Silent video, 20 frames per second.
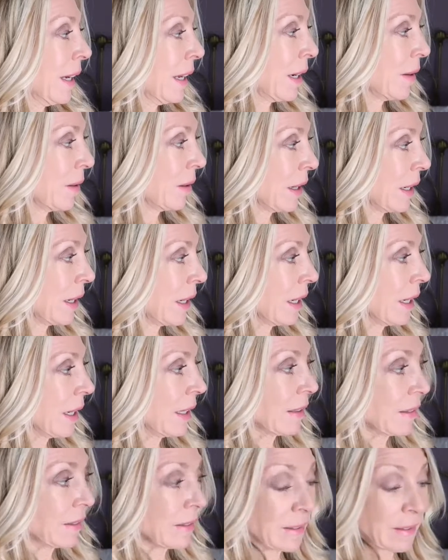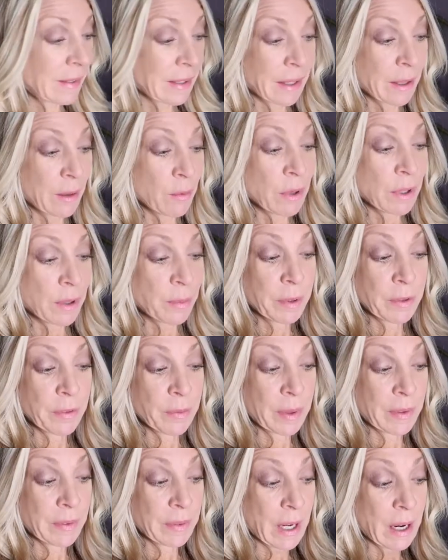anyway, it doesn't say
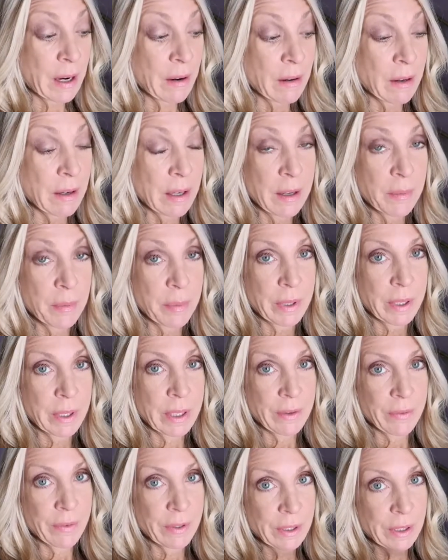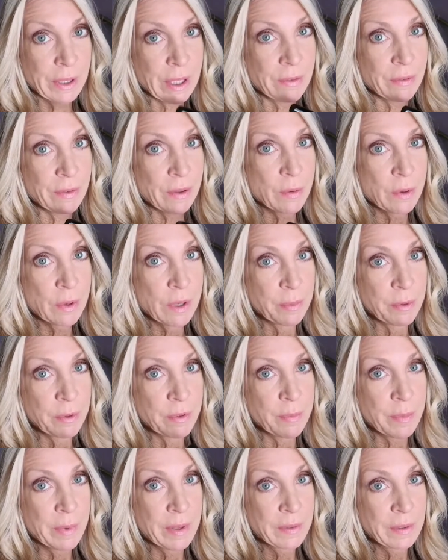waterproof mascara on it, but if you're looking for
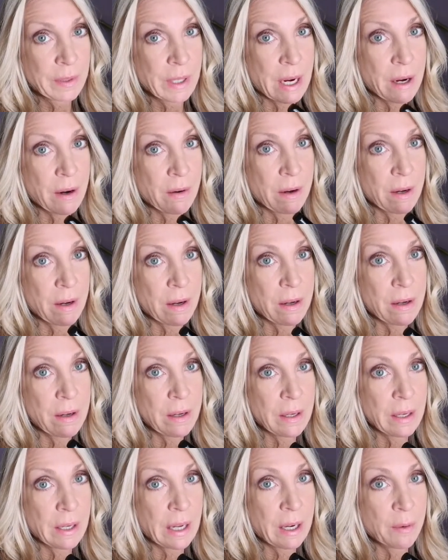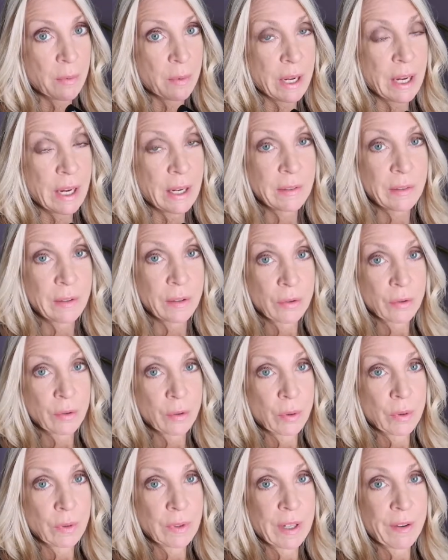waterproof mascara, NYX is
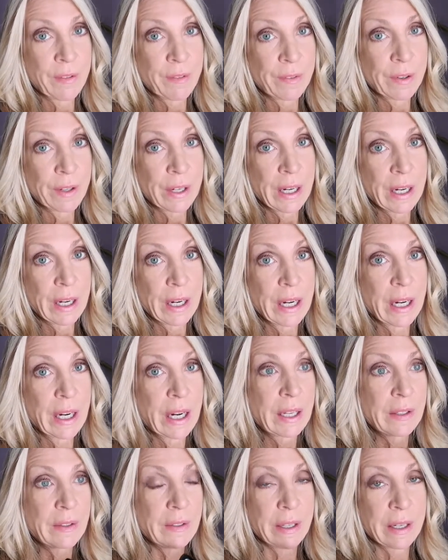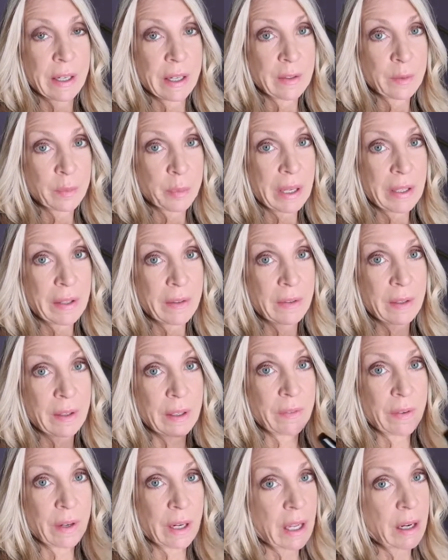cruelty free. It's
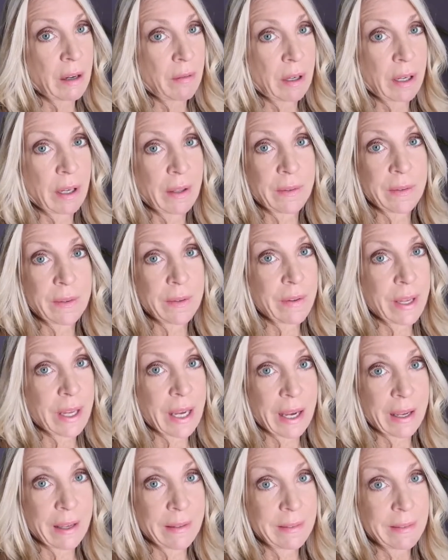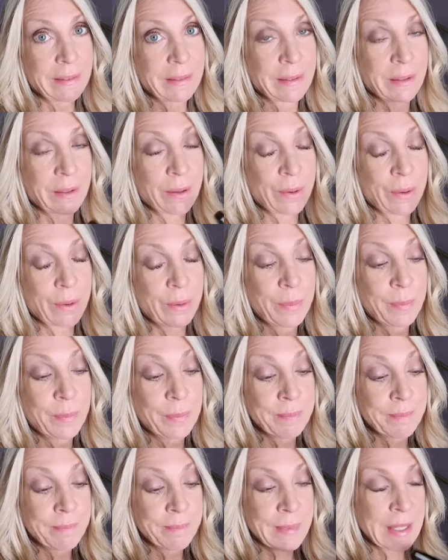inexpensive. I got it right at CVS, so
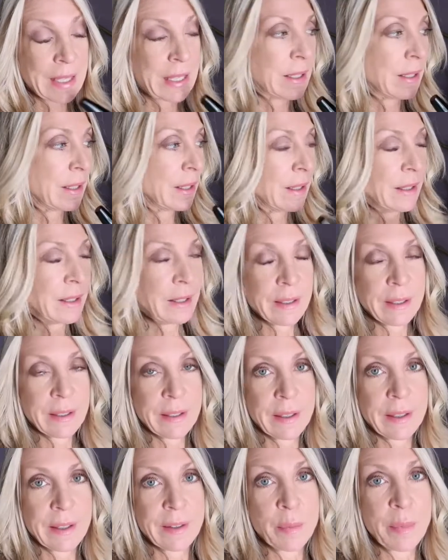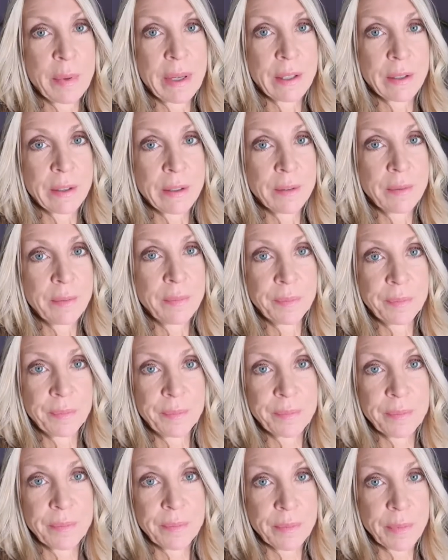that's my little
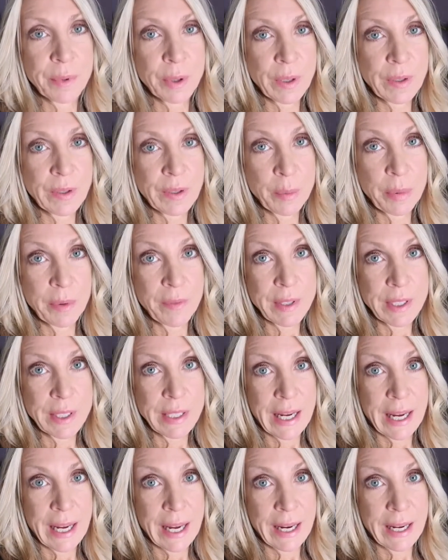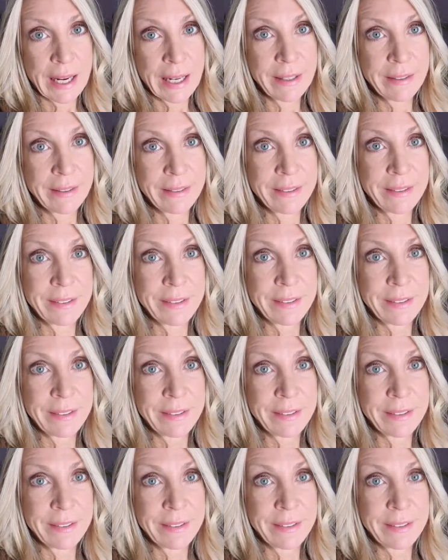beauty tip of the day.